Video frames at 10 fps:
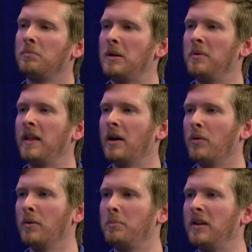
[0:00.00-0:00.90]
Maybe they
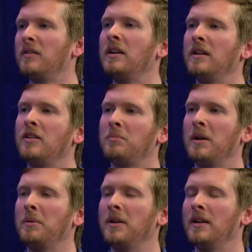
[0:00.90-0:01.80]
own a business,
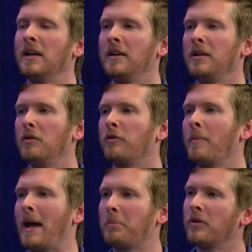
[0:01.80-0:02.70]
maybe you know from
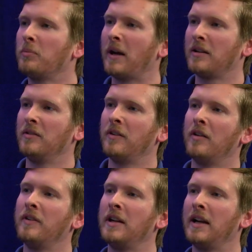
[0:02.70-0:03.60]
that perspective
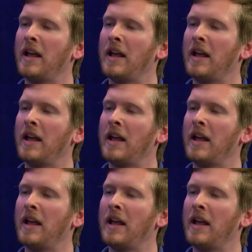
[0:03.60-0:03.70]
of it,